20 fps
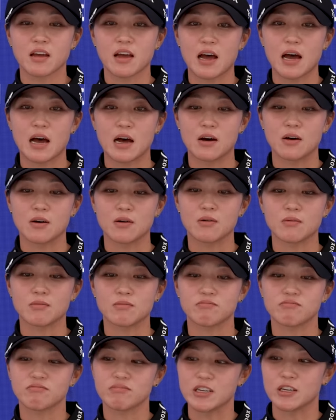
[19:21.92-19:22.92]
how,
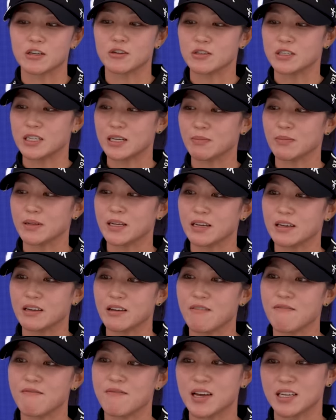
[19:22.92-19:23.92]
you know, deeply
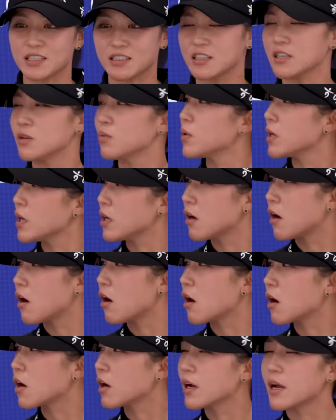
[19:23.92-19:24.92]
invested we
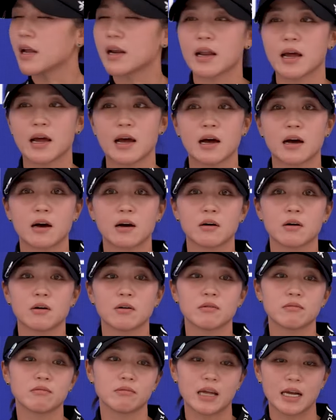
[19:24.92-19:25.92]
are, and
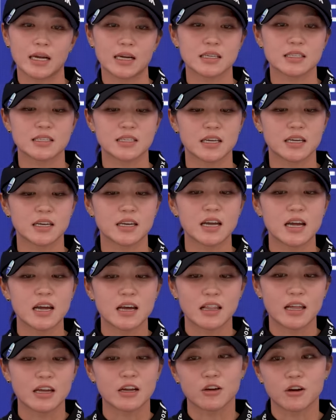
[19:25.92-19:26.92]
how, like I said,
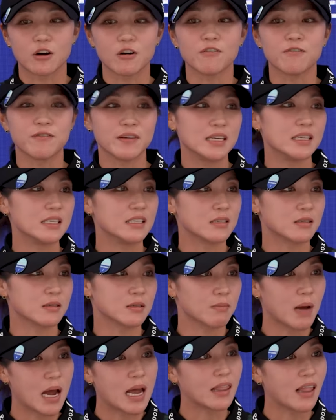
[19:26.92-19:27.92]
like golf
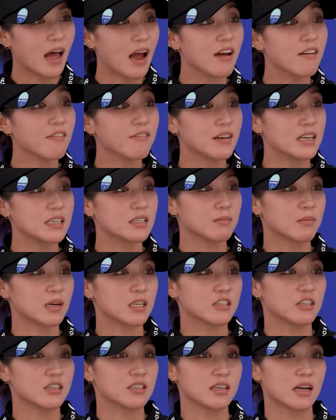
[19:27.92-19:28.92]
is my life. As
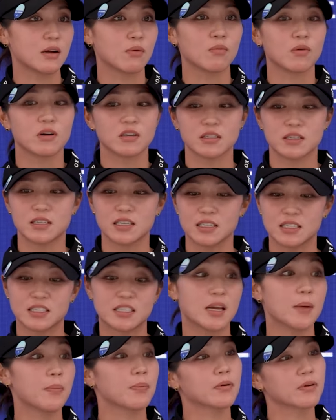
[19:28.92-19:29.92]
much as I want to
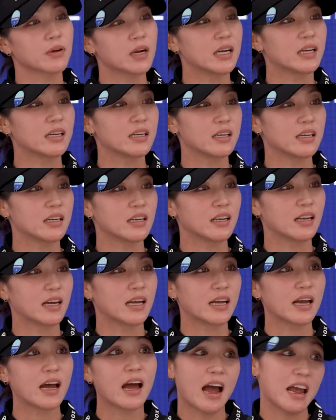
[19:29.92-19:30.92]
separate it,
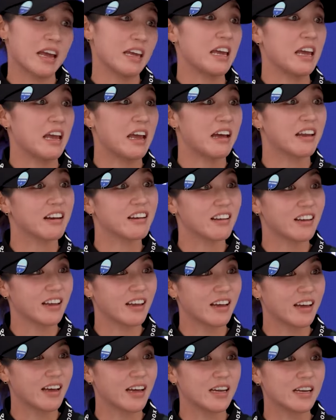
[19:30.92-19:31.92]
like I can't.
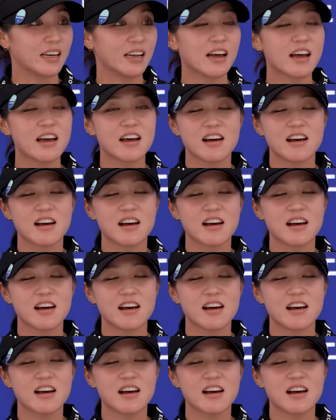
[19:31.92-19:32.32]
And,